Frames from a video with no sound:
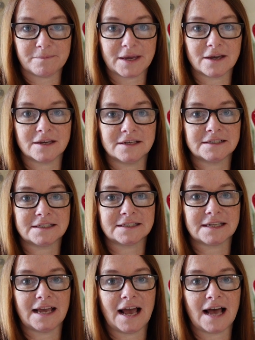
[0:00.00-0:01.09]

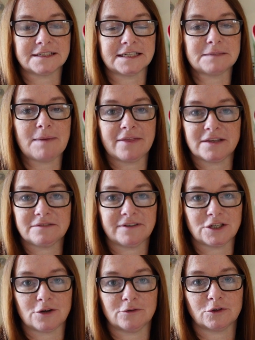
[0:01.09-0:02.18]
because I suspect this
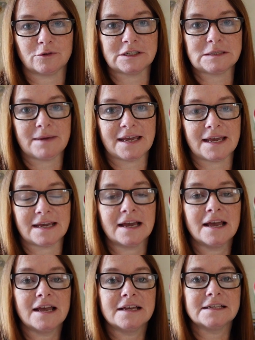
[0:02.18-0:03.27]
video is going to be
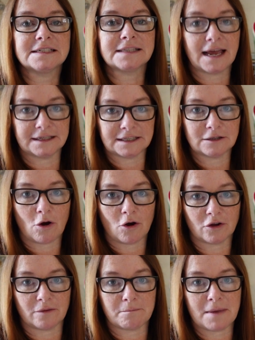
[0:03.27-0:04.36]
slightly
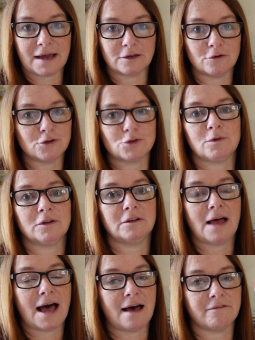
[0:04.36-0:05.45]
longer than my usual
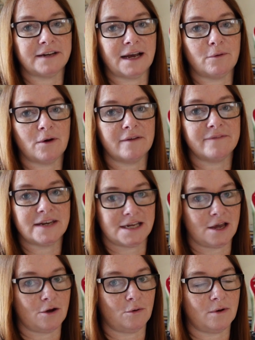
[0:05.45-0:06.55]
half-an-hour
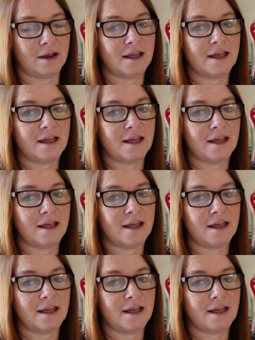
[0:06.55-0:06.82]
video.